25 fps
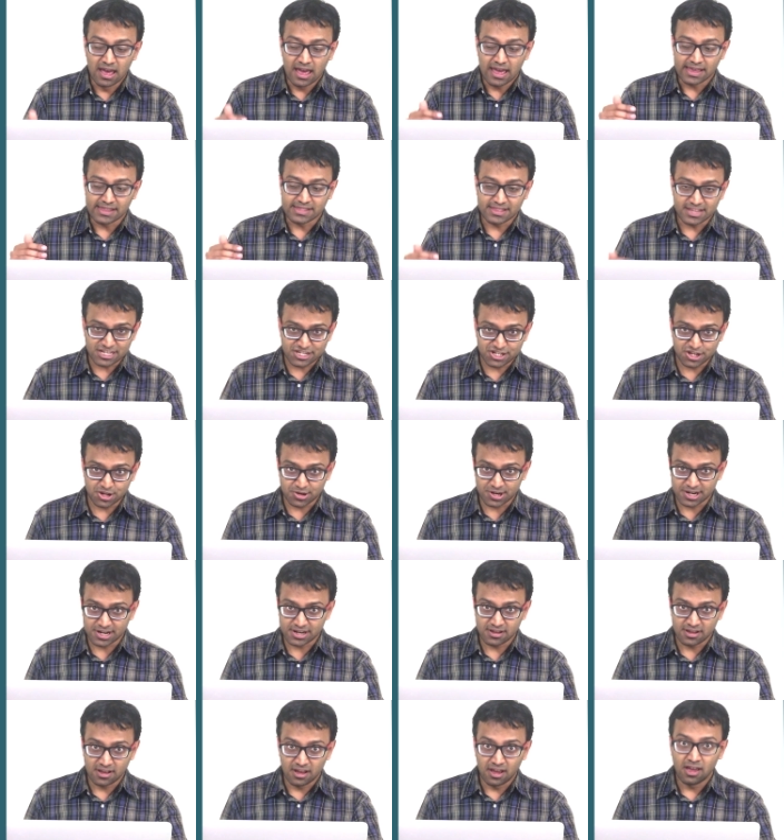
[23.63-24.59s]
In this
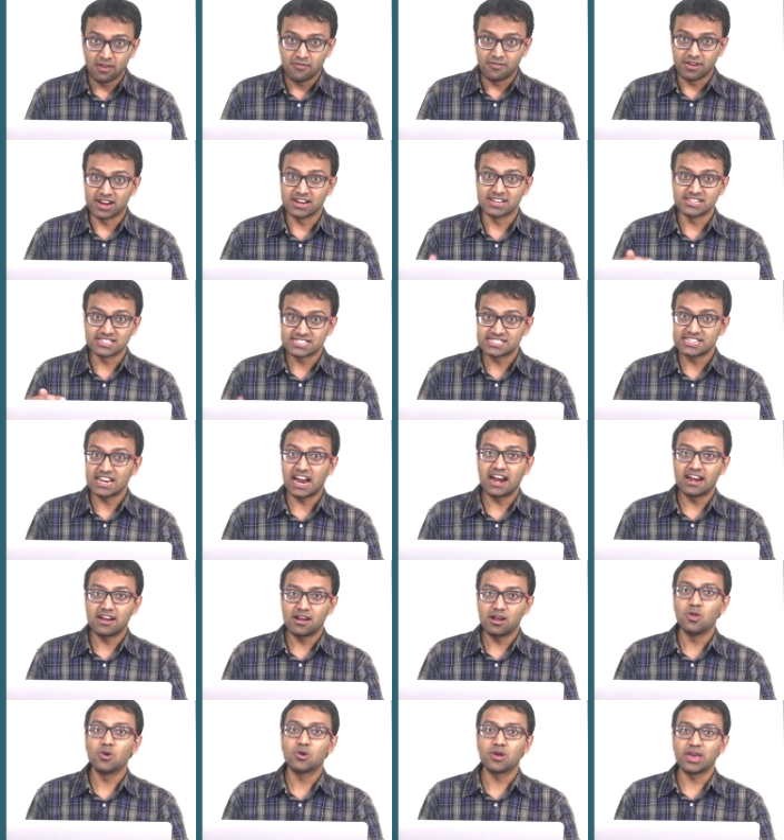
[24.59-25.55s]
unit, we're going to
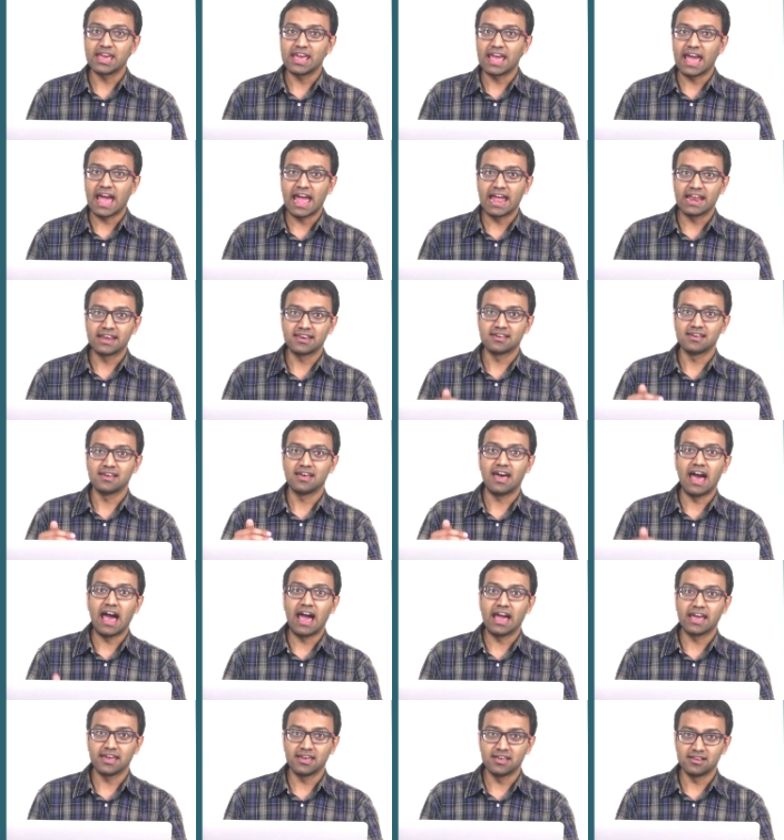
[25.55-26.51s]
start looking at
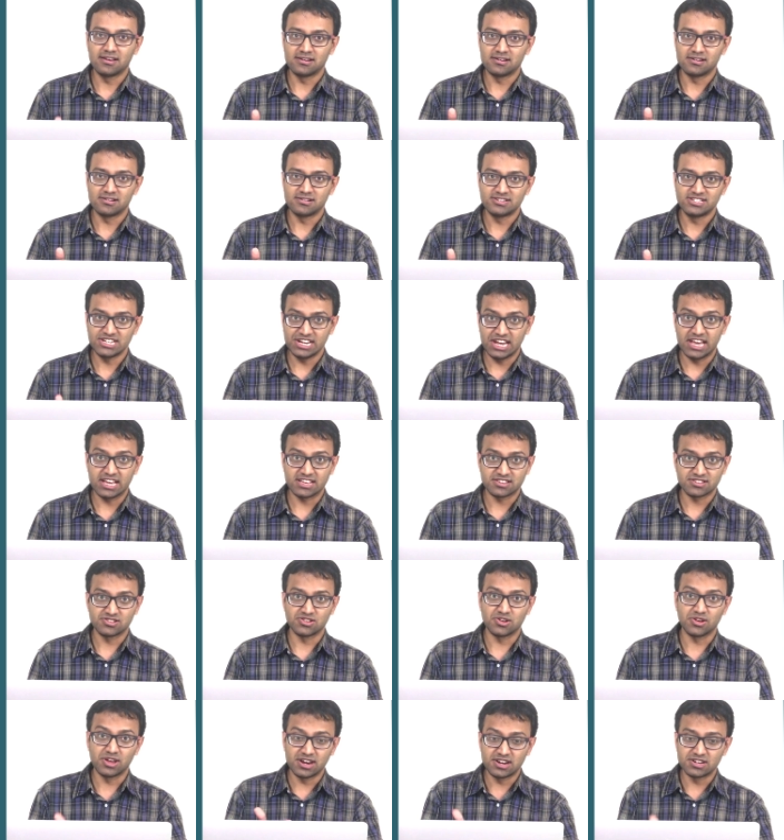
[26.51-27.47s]
AngularJS.
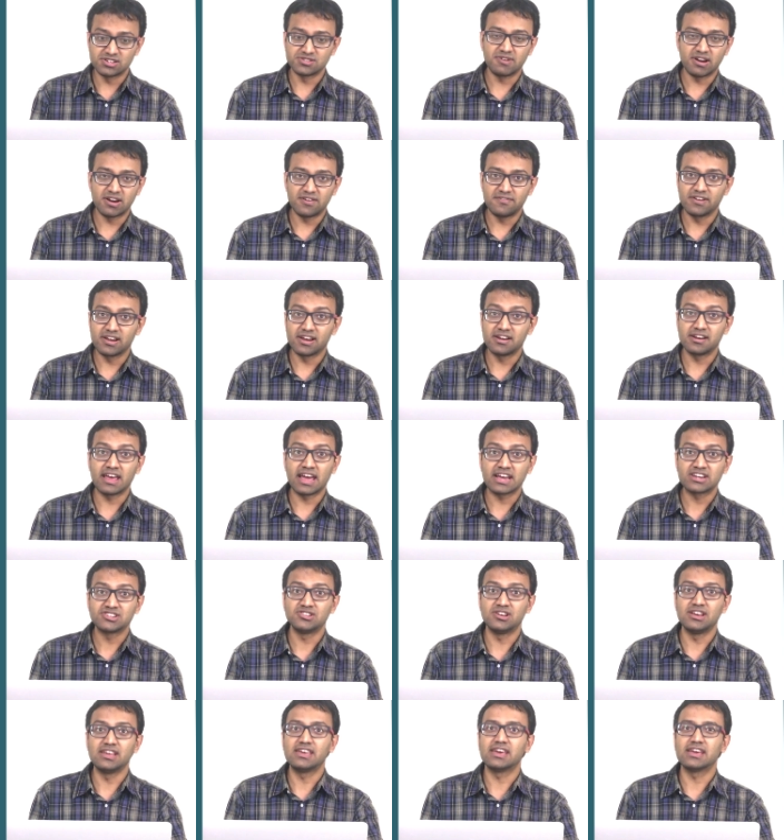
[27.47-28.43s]
So here's where we're going to
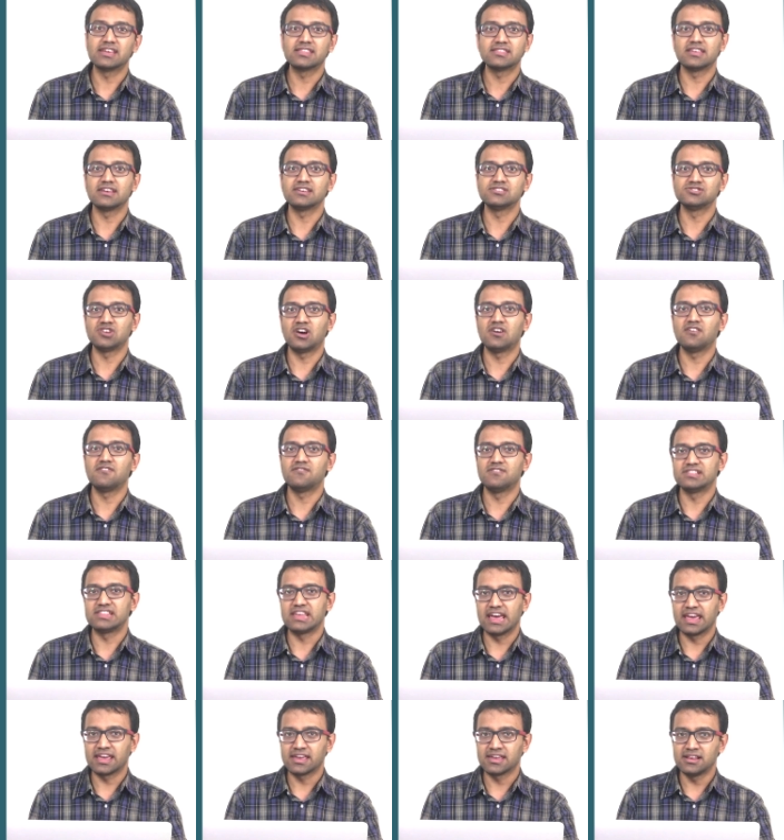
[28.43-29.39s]
actually kick things off
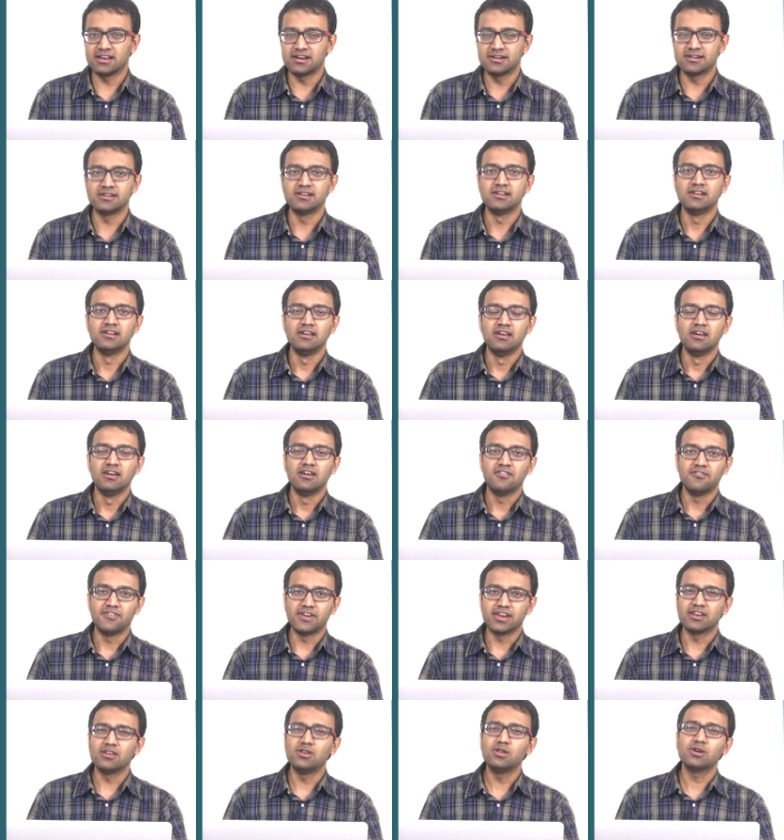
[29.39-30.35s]
with Angular
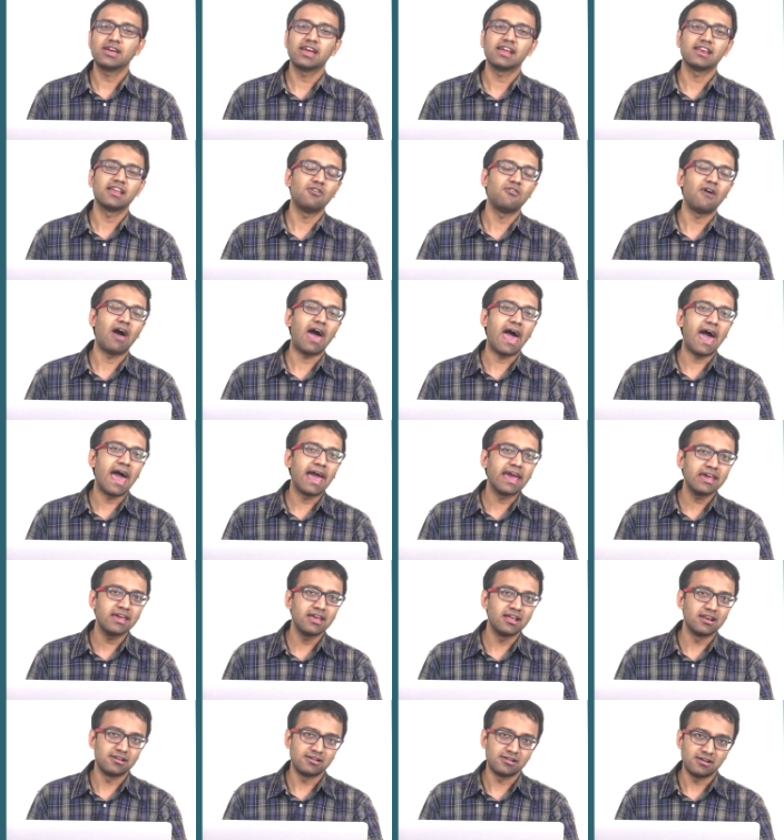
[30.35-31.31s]
we can look at how
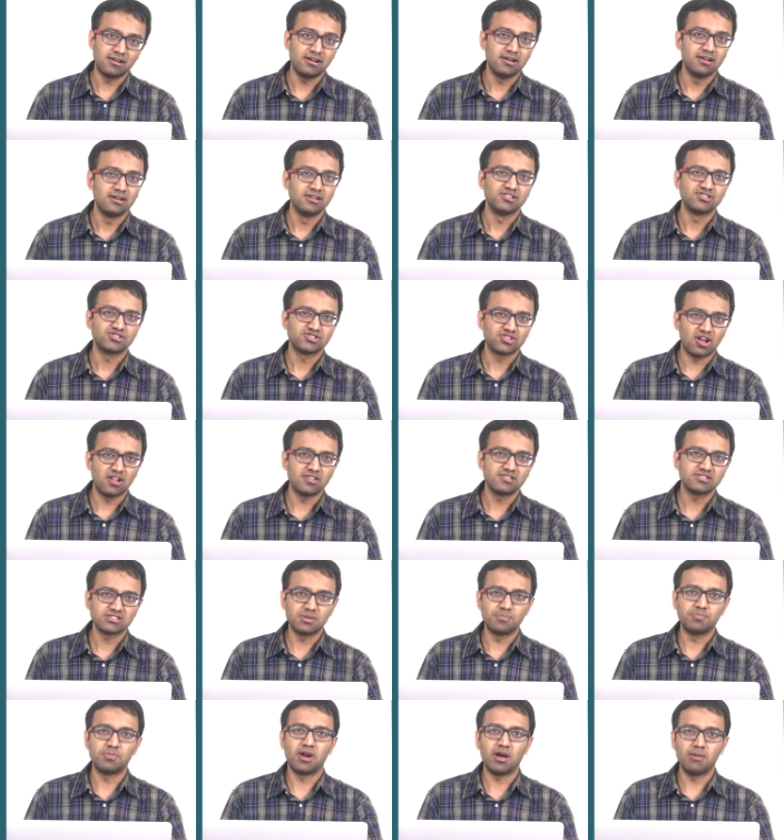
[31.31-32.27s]
Angular solves
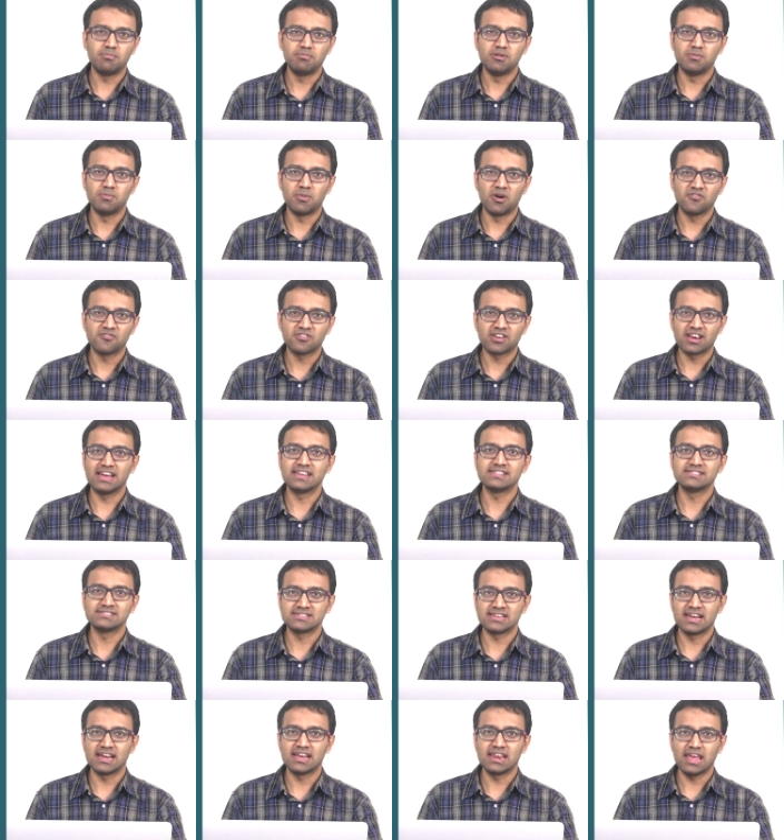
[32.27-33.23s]
the problem of
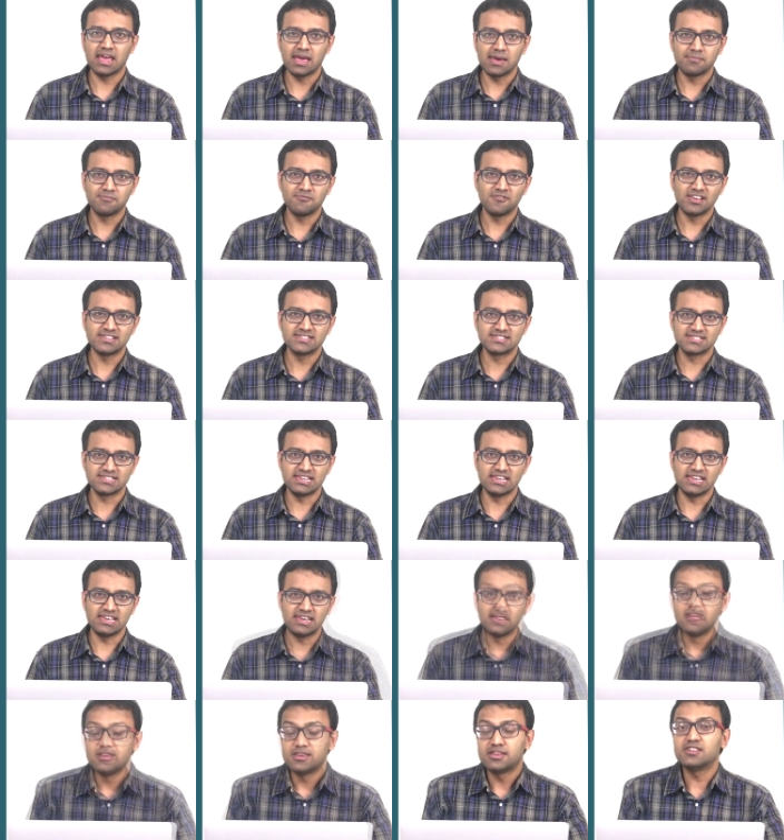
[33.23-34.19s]
client-side
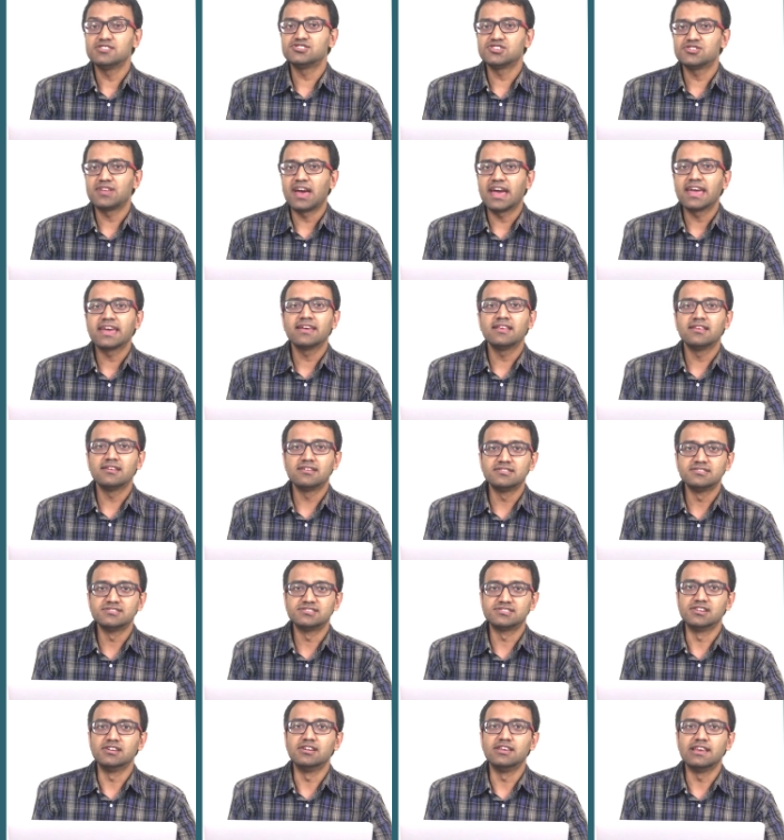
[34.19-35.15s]
MVC. Turns out Angular
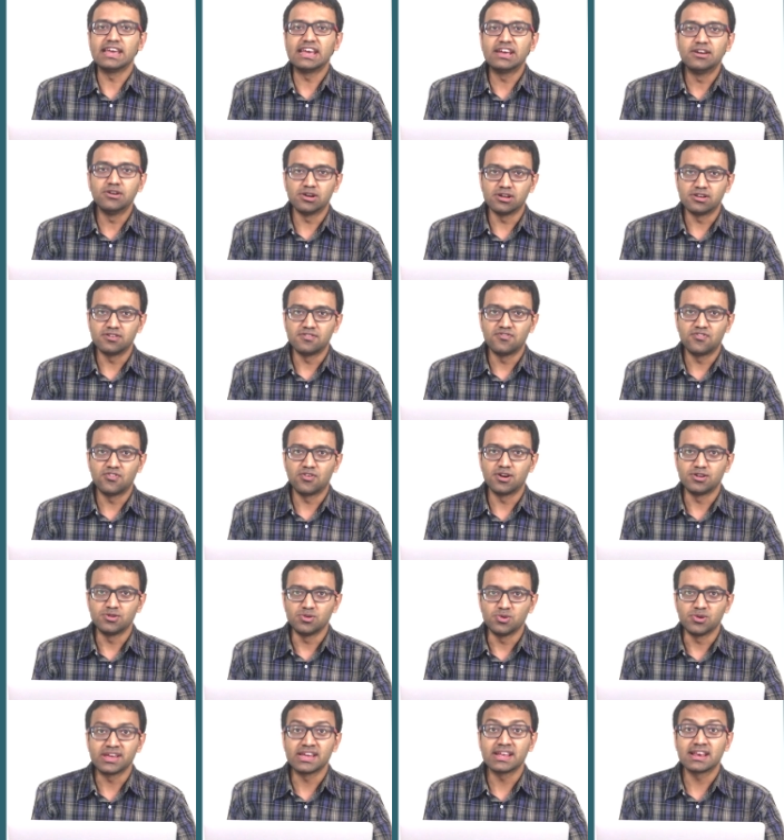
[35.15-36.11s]
is really good for
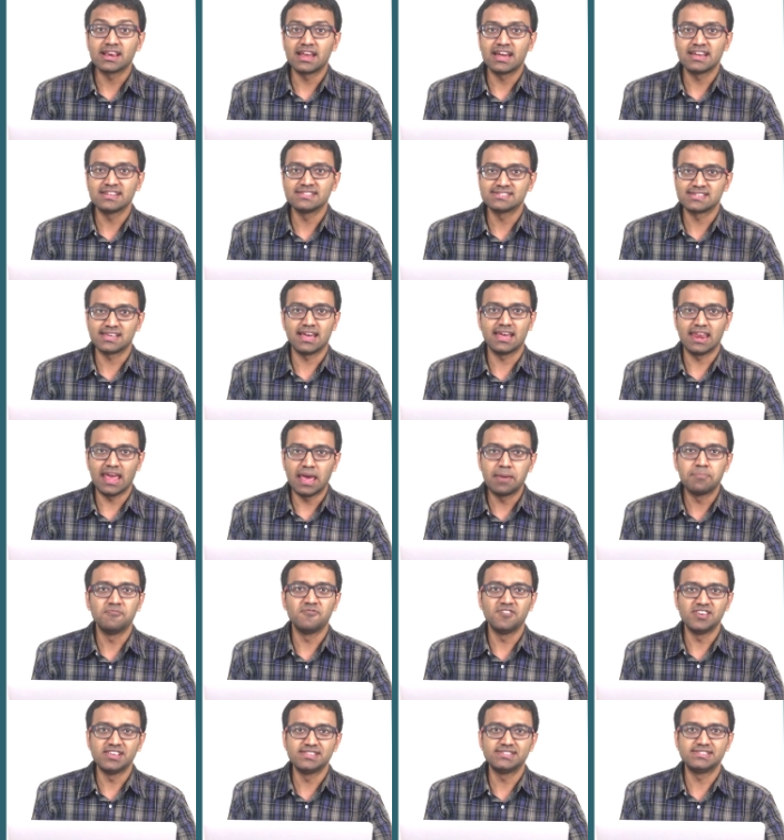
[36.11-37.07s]
doing client-side
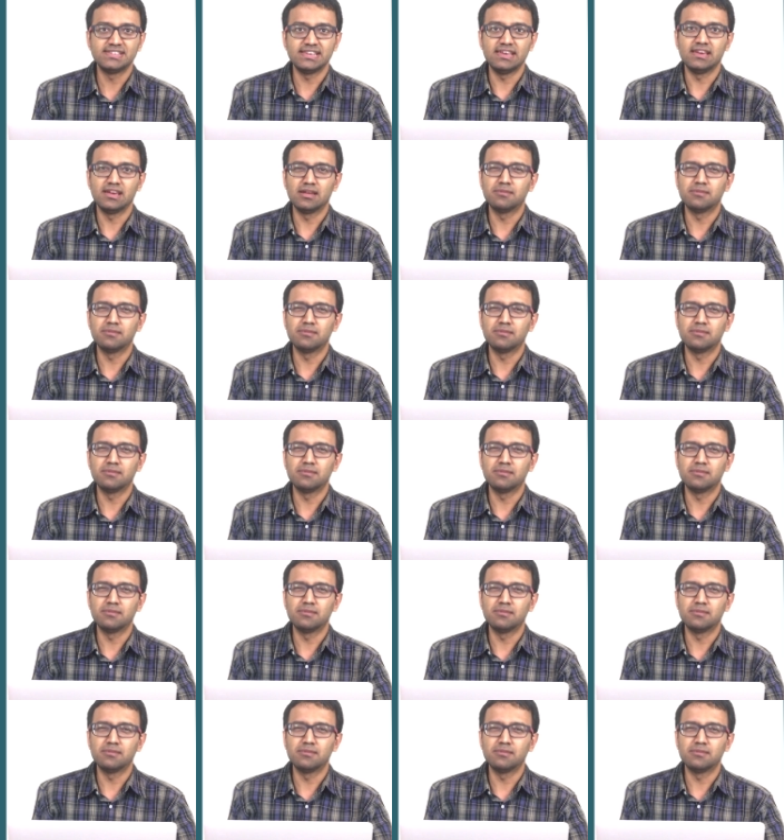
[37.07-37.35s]
MVC.